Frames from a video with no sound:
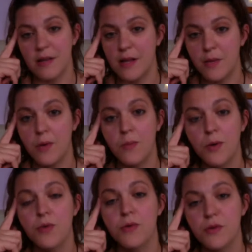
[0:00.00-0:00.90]
anyone what
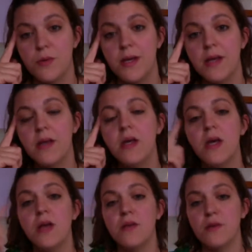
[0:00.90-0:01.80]
you're doing.
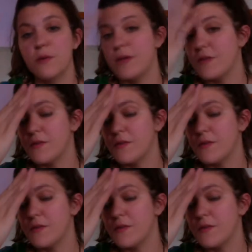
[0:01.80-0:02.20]
So